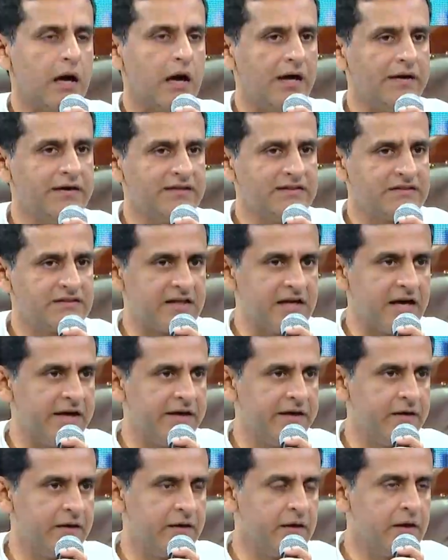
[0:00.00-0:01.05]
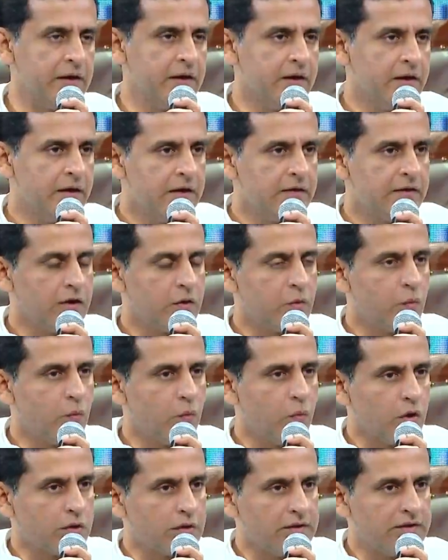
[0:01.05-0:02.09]
understand that
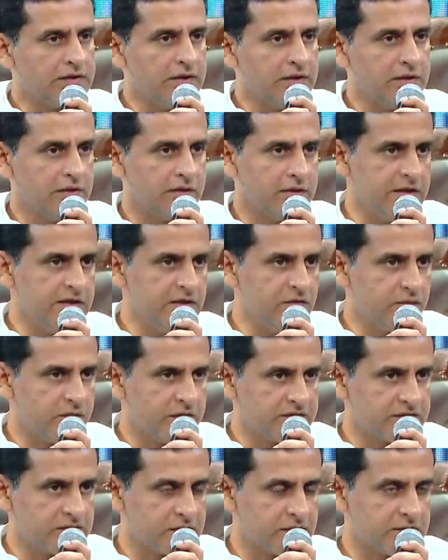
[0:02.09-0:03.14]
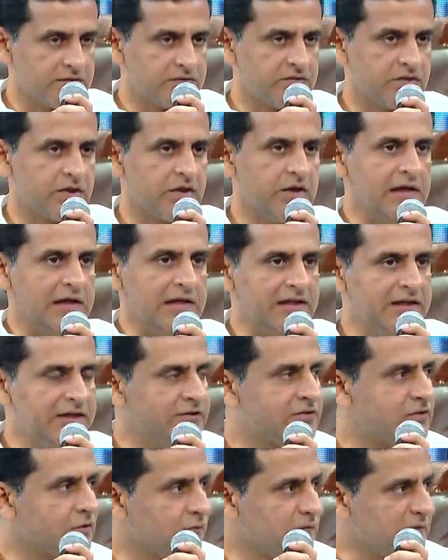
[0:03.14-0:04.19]
what are the infrastructural
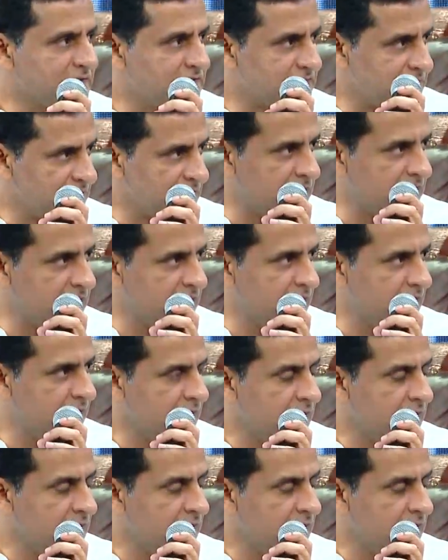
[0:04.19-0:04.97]
needs of this city,